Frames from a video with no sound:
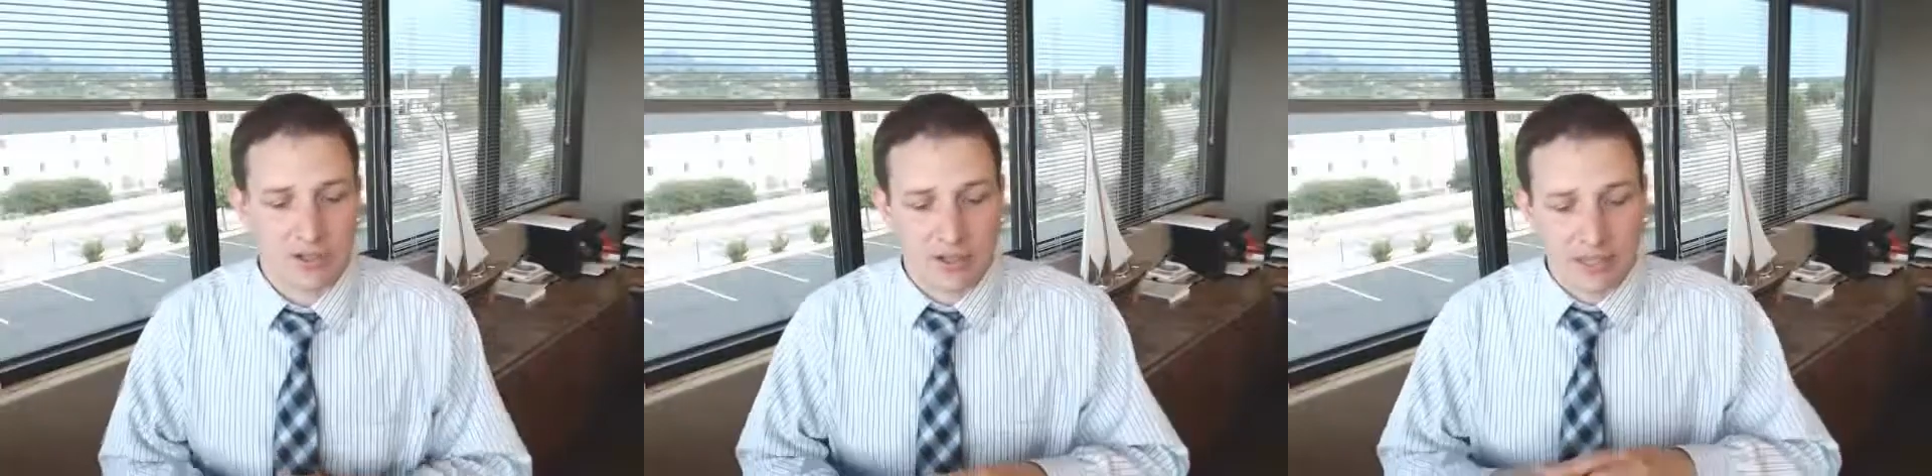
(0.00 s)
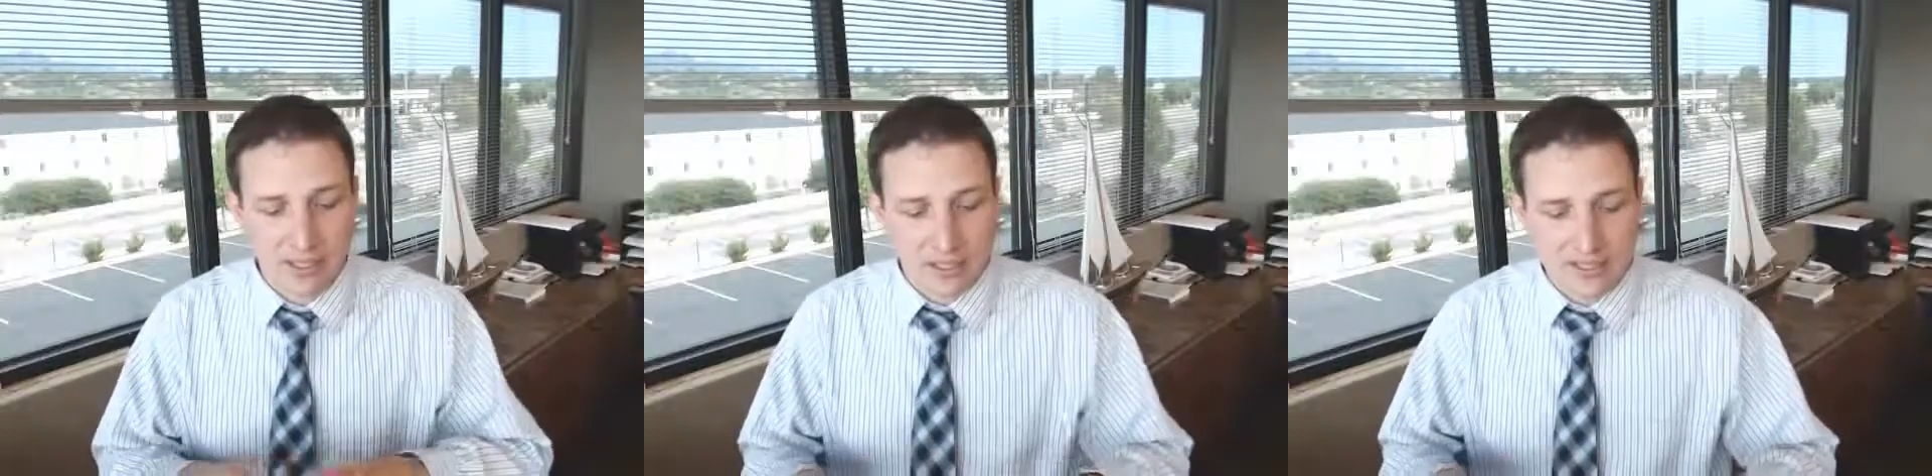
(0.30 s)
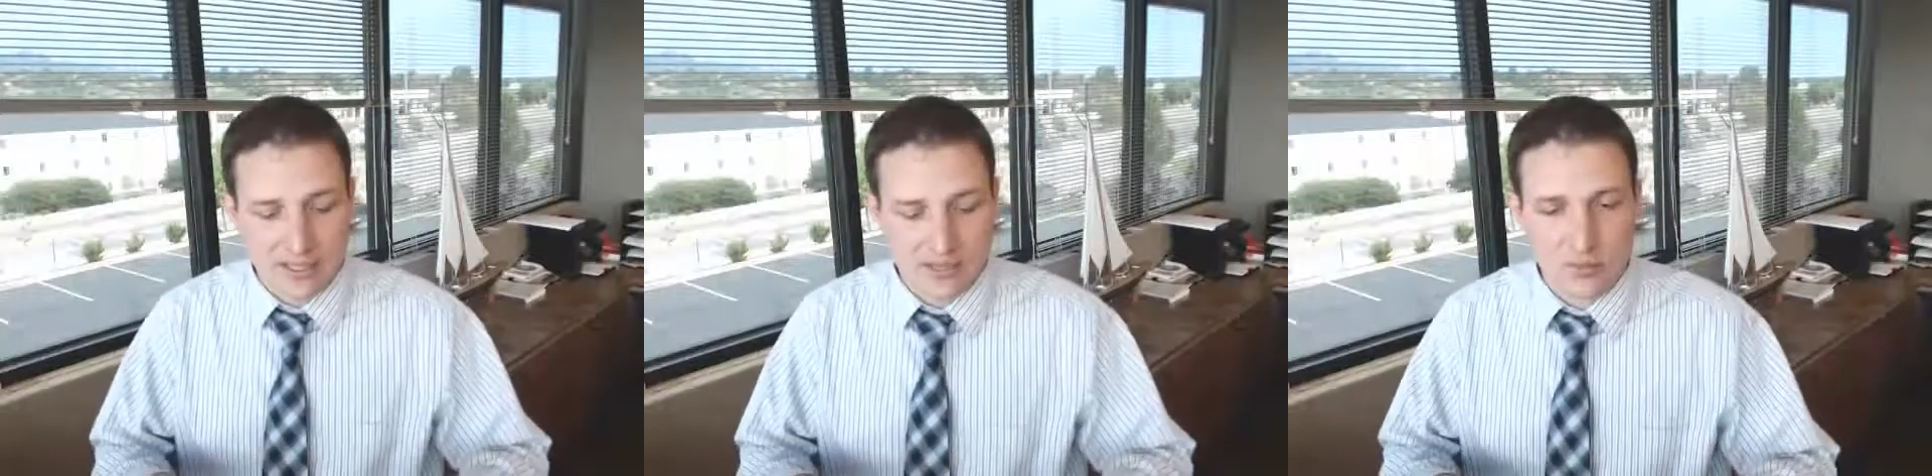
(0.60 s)
So the
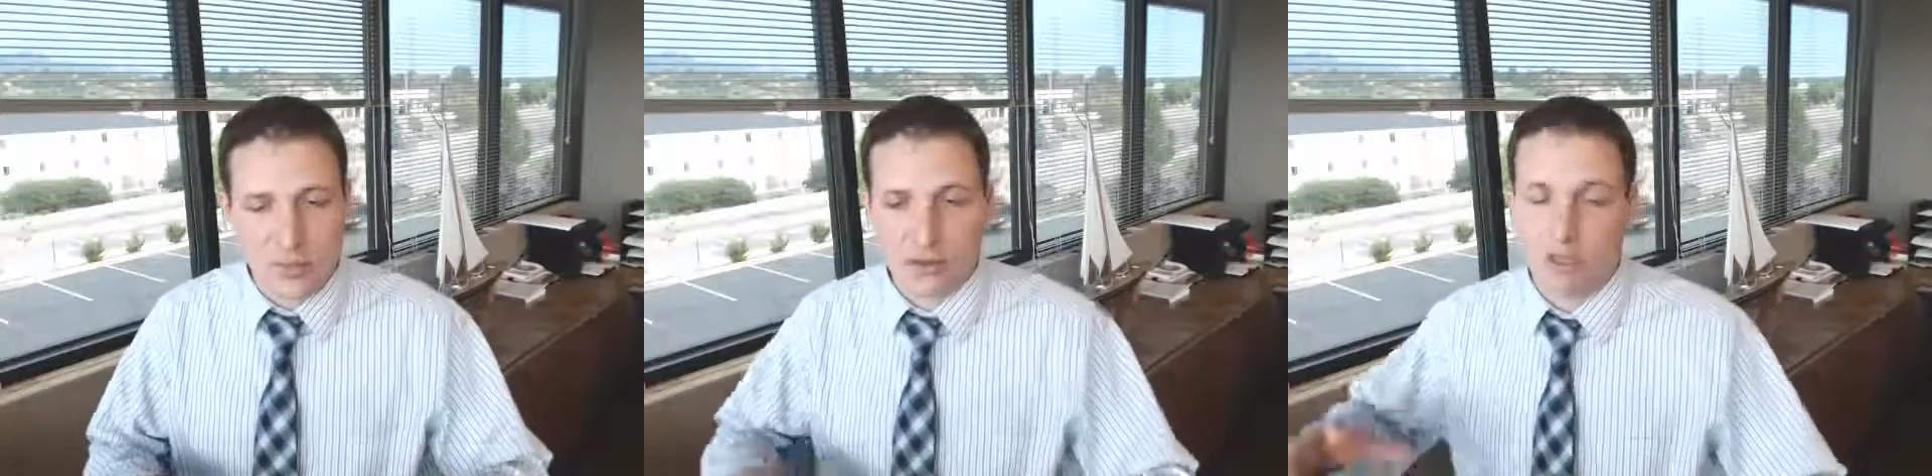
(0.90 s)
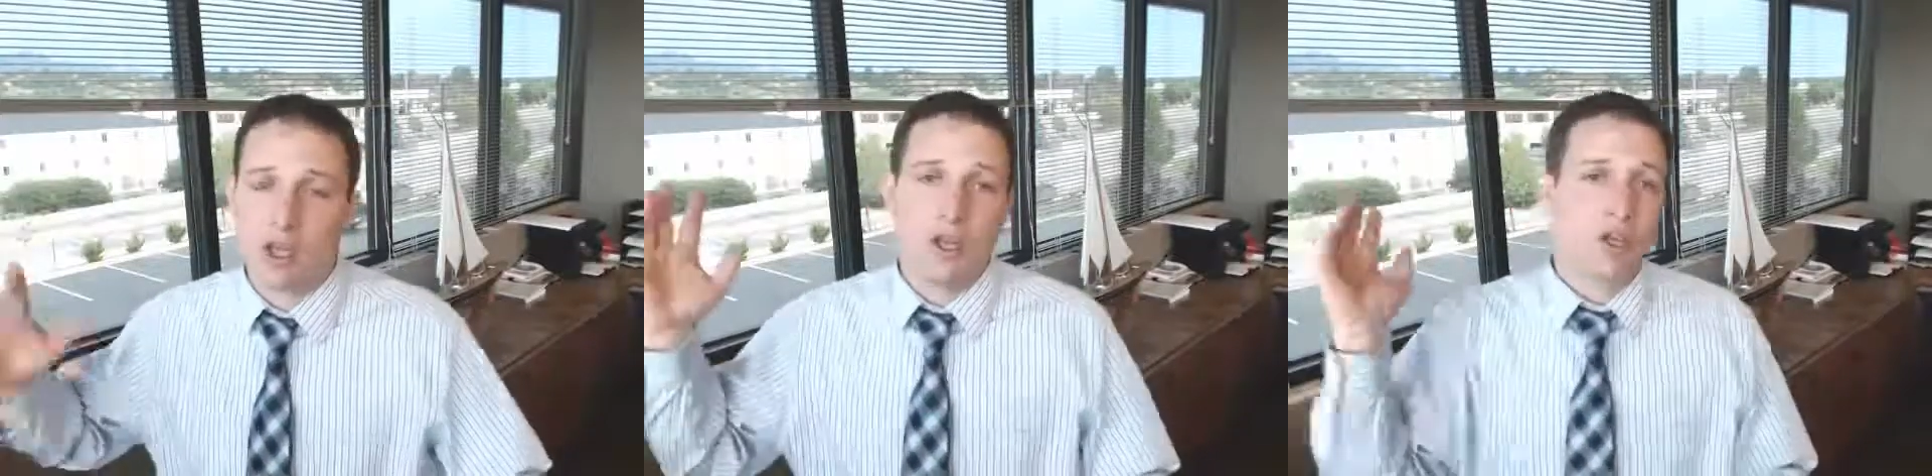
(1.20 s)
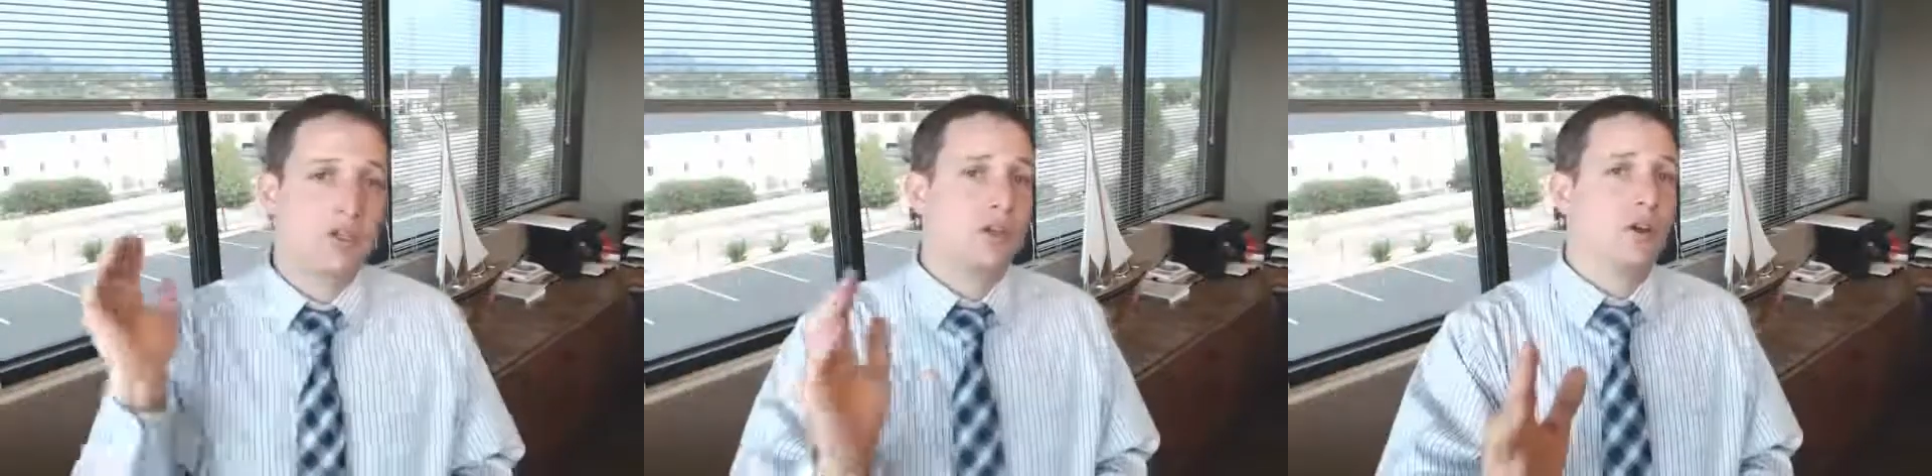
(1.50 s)
cleanest, easiest way to do it,
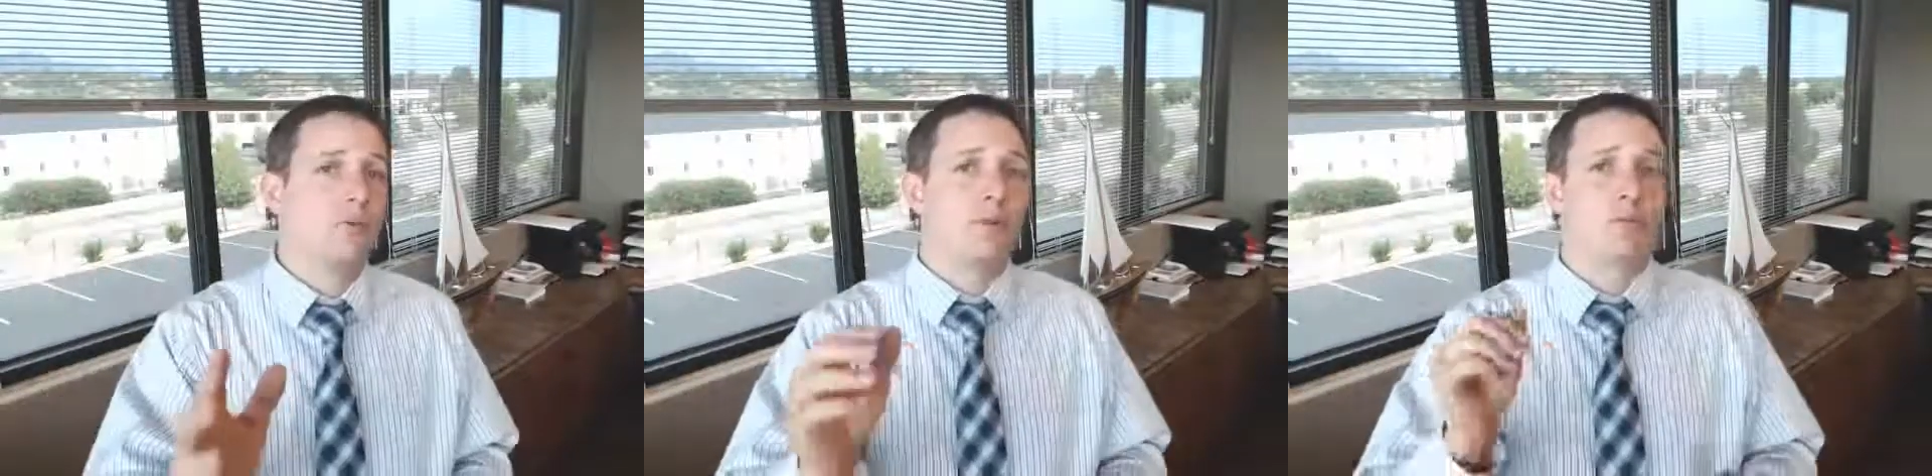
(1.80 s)
don't